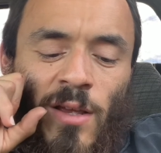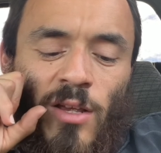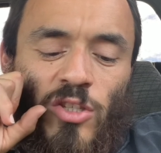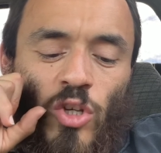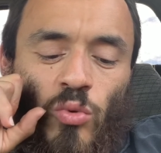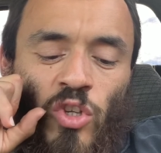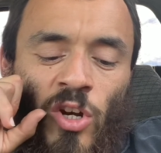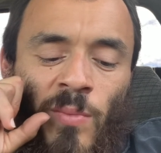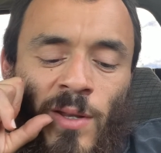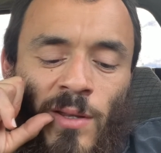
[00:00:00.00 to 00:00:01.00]
so
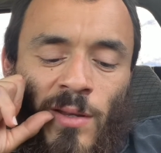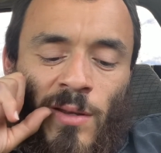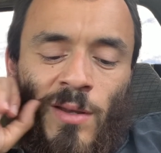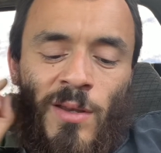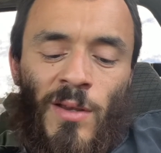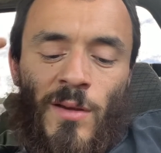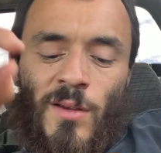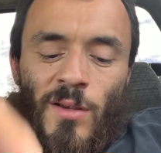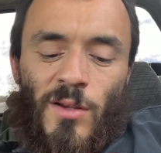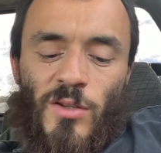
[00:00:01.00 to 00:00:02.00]
term it,
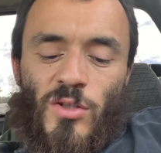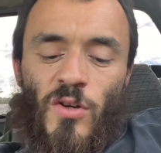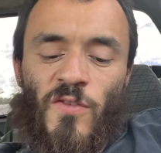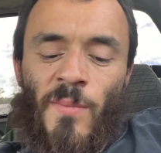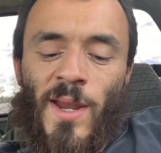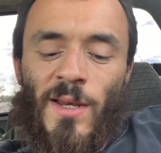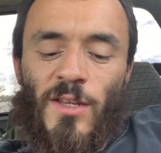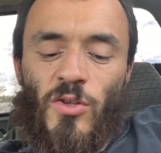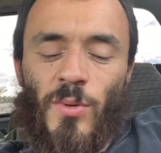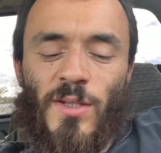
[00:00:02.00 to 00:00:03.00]
served mainly
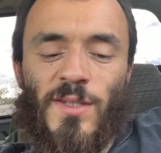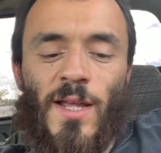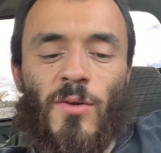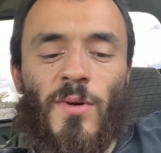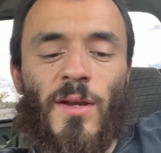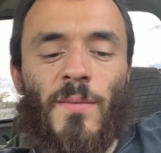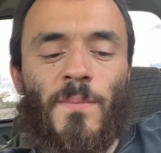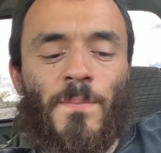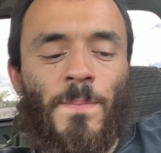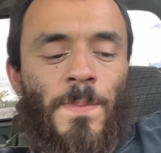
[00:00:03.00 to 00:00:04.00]
to accelerate
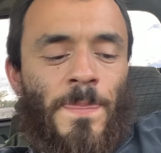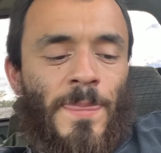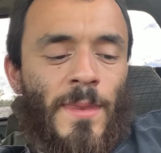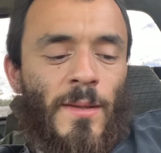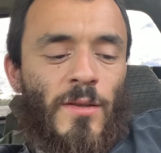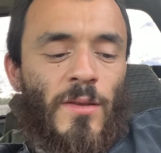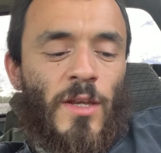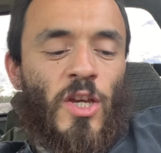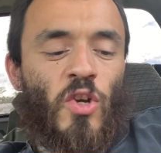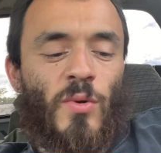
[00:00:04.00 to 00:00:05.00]

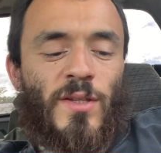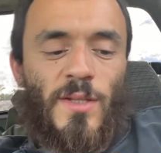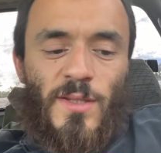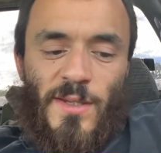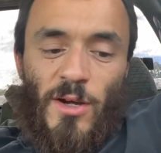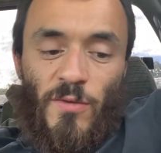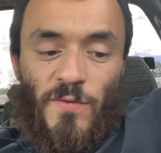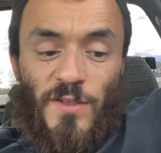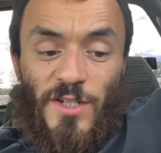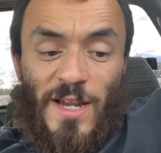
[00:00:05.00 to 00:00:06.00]
the increase itself,
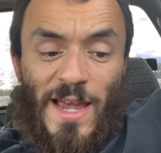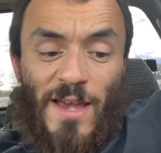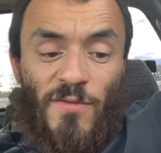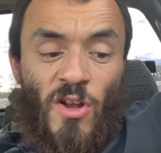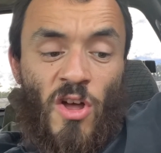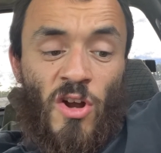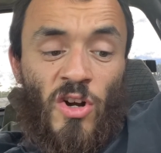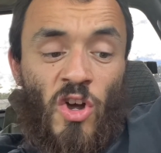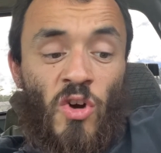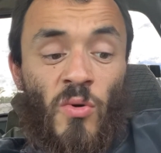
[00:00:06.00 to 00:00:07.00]
such I have long
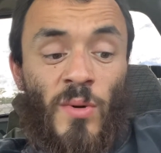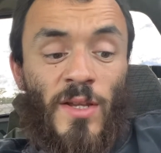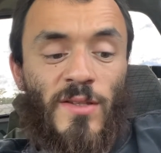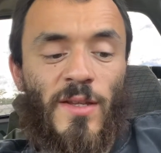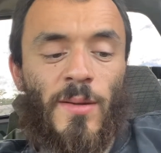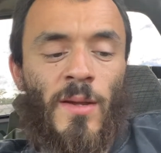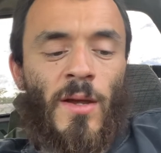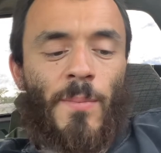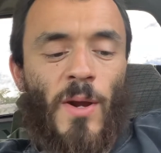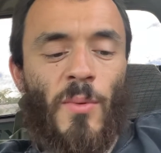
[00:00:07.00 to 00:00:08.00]
known is the
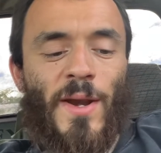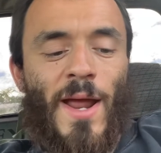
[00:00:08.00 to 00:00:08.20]
peri